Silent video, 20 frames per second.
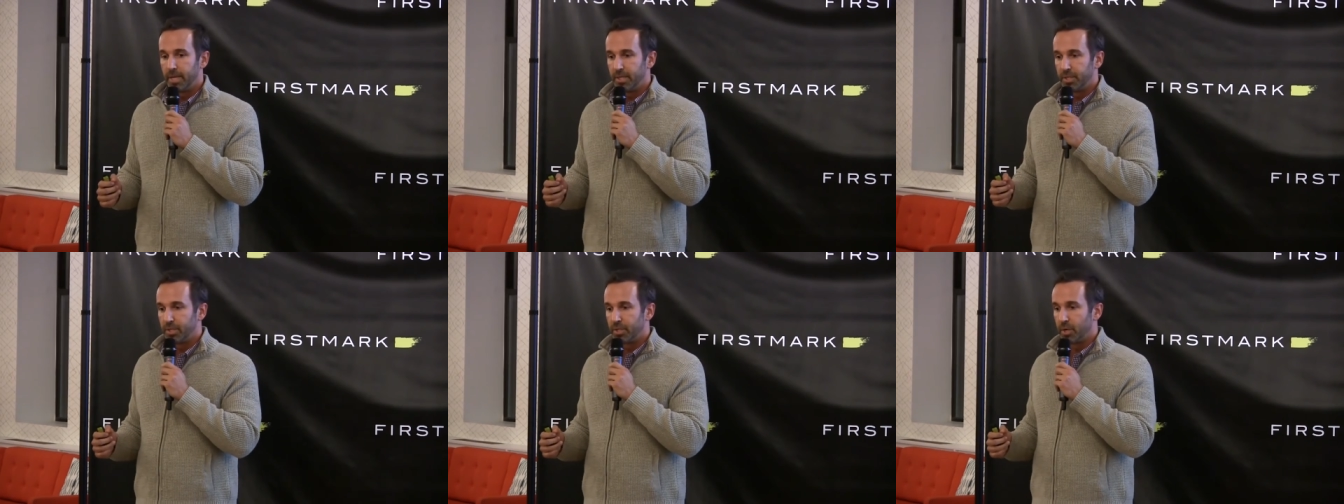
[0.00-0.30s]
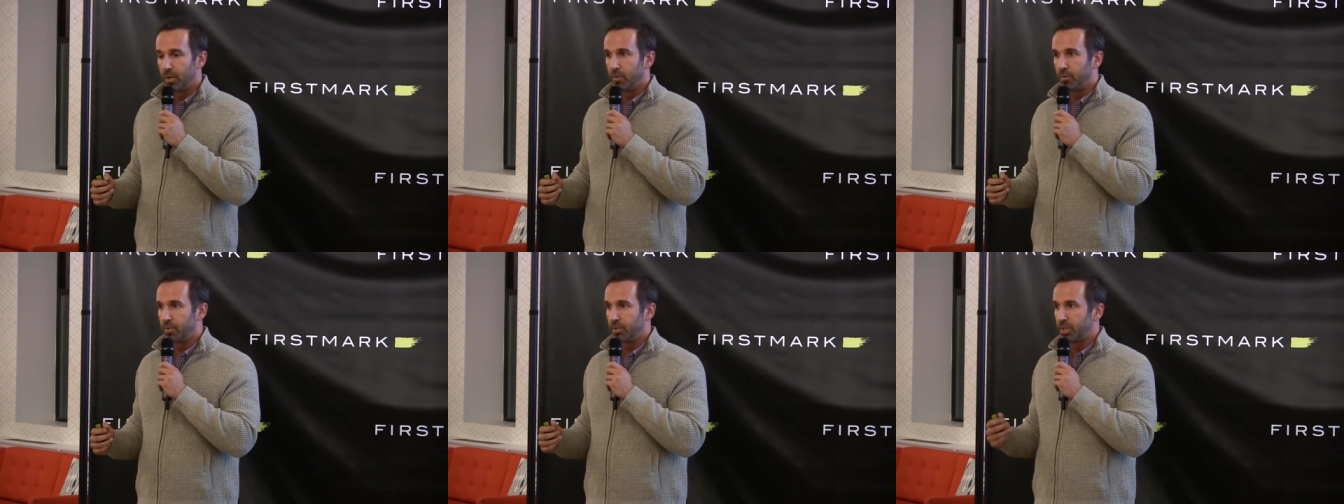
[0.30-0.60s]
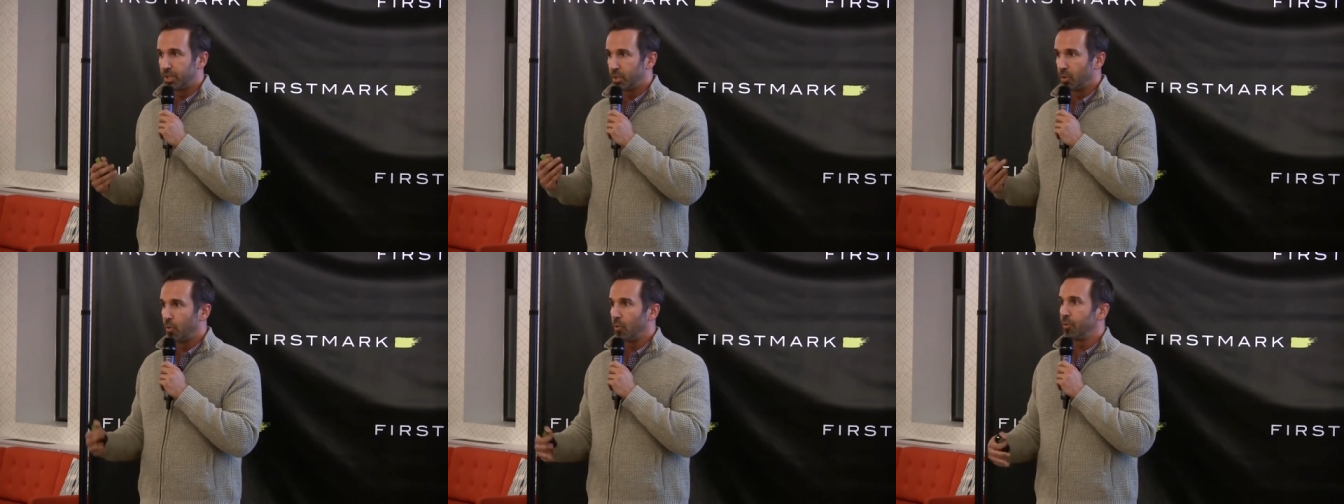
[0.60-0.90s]
and so
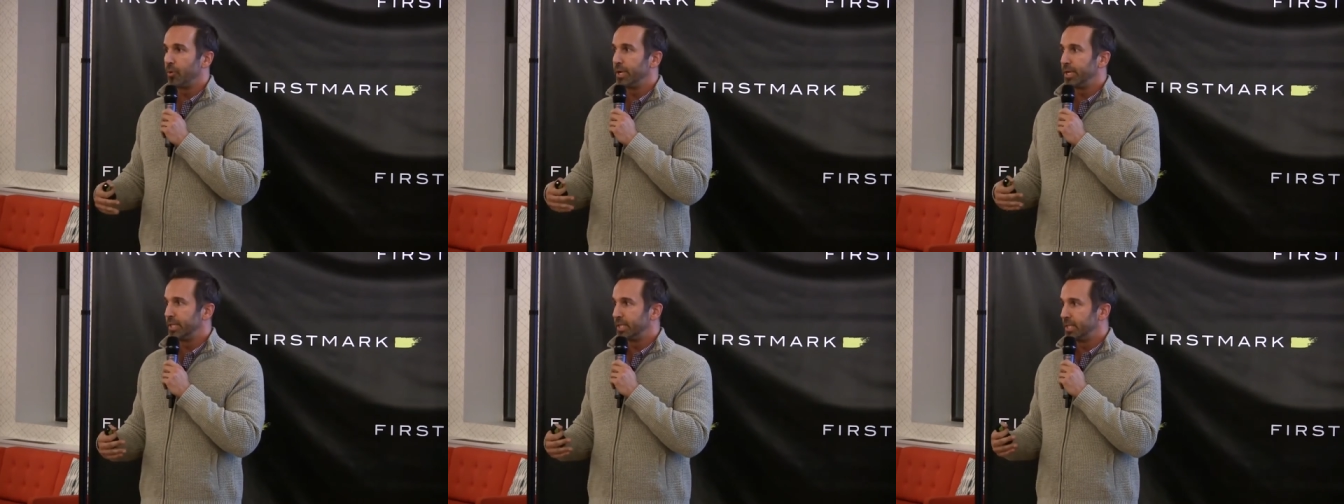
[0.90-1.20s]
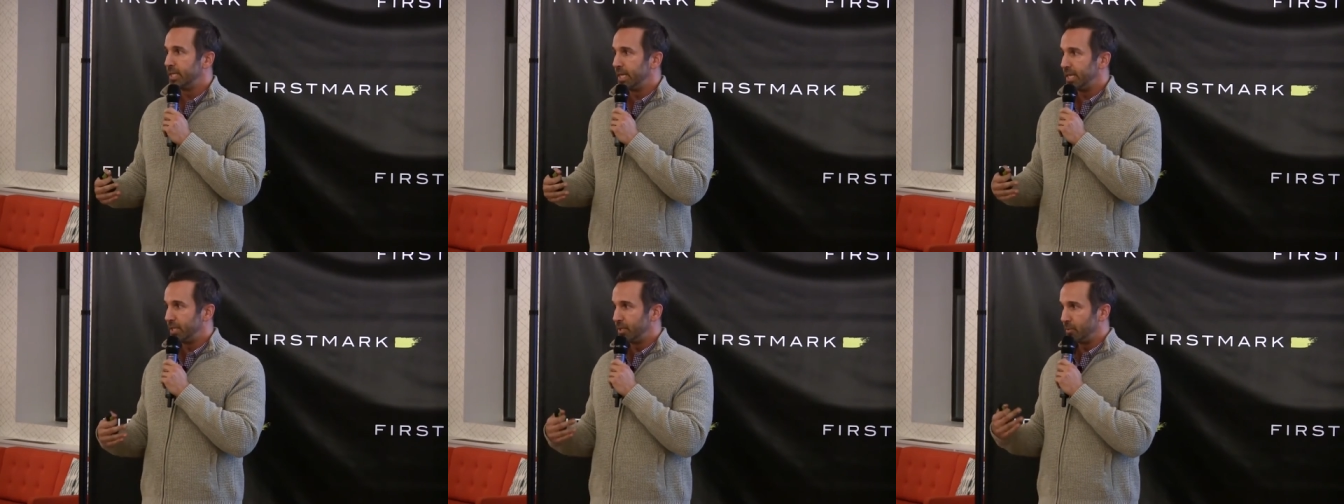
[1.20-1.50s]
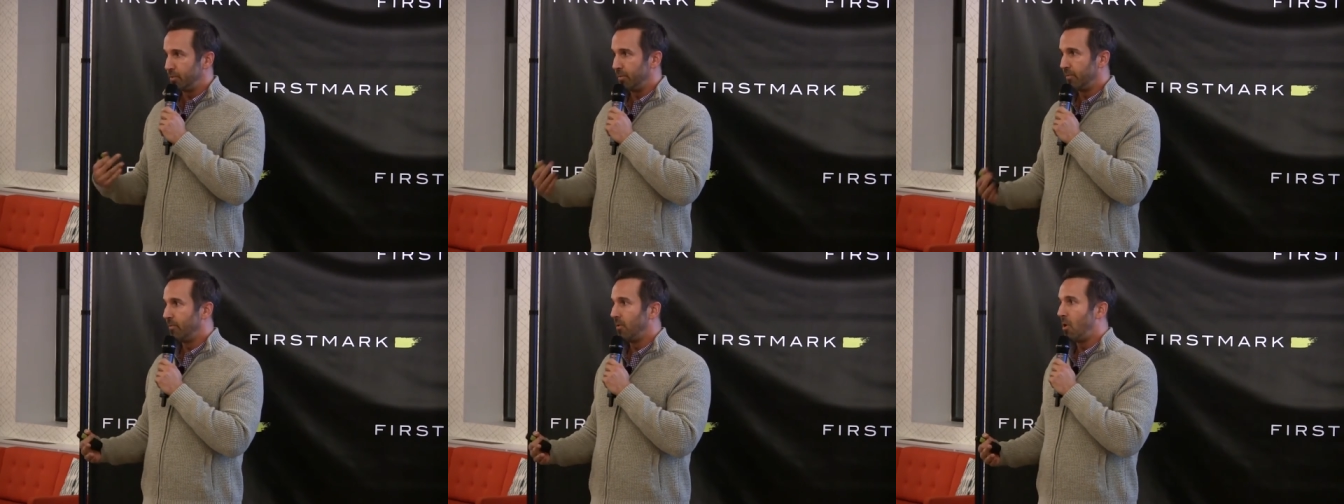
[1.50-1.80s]
stories need
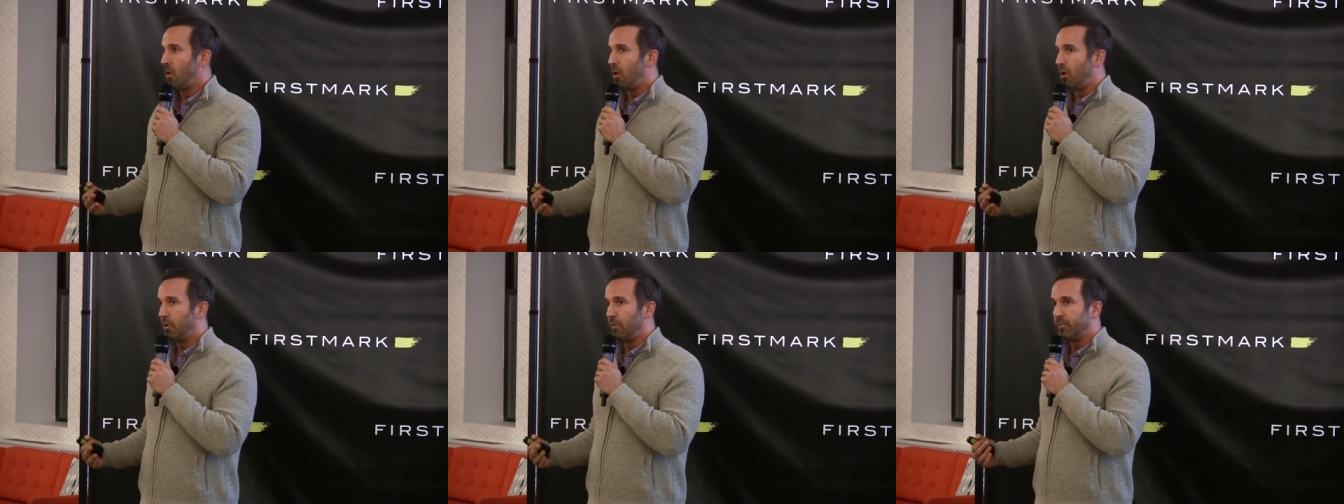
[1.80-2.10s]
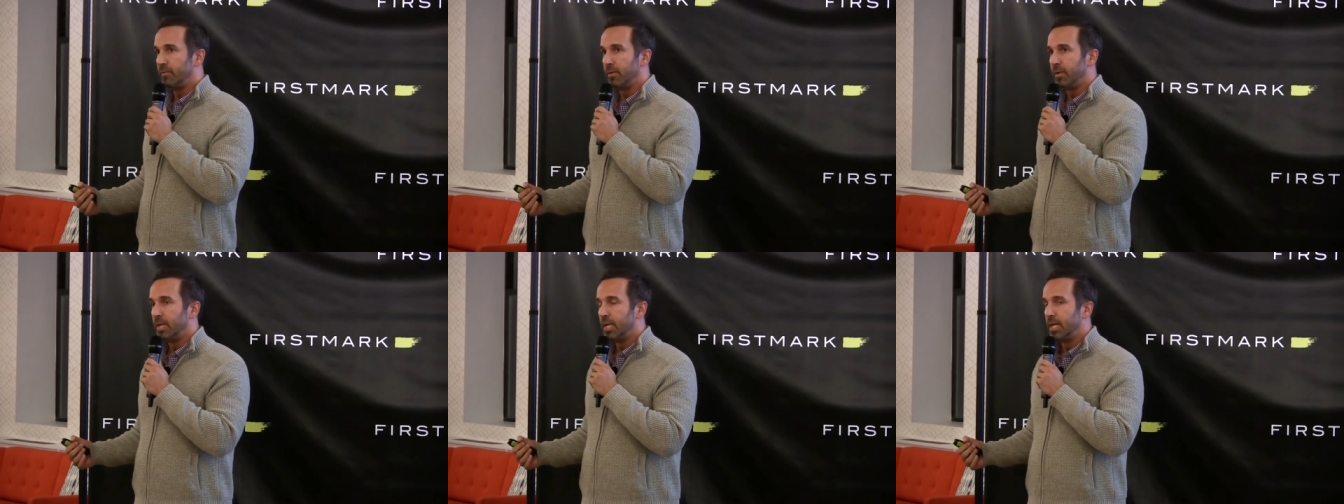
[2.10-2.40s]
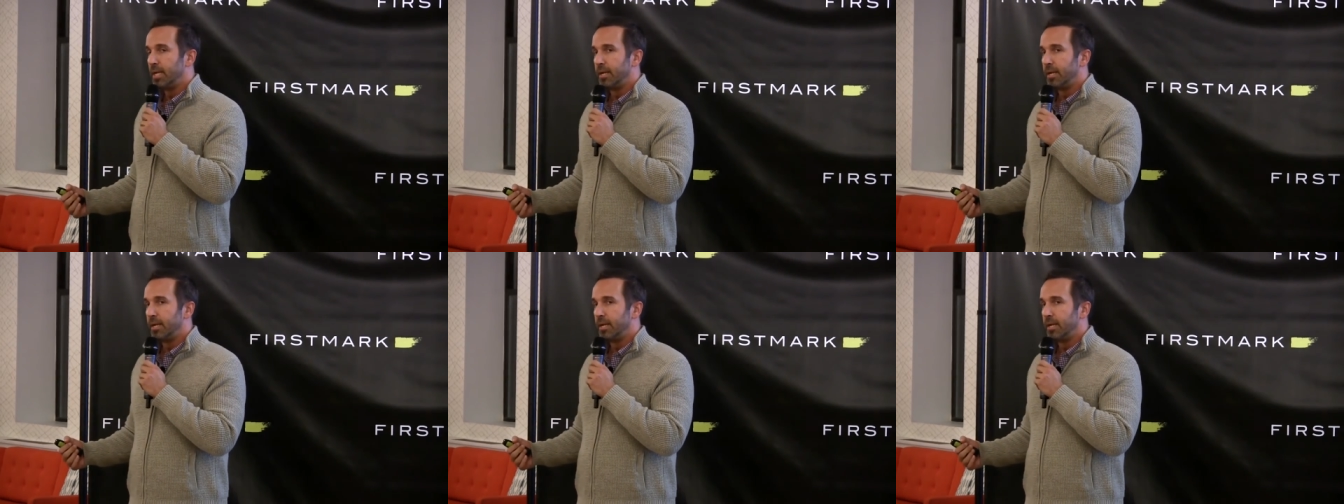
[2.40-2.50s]
to evolve.